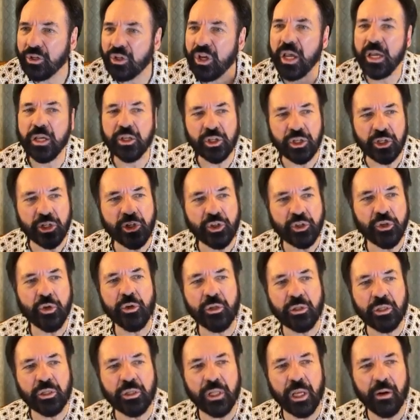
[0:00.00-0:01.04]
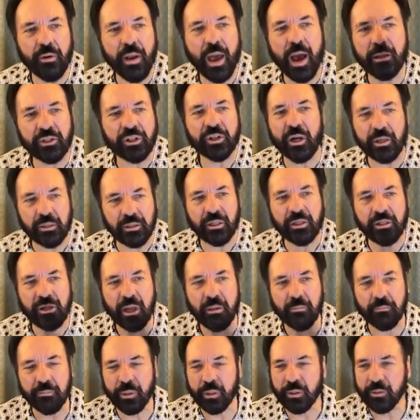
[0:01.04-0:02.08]
When Jesus stood there
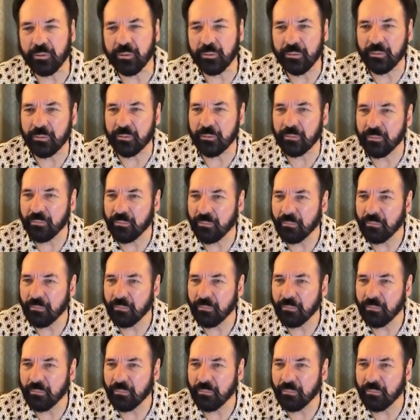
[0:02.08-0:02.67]
outside the temple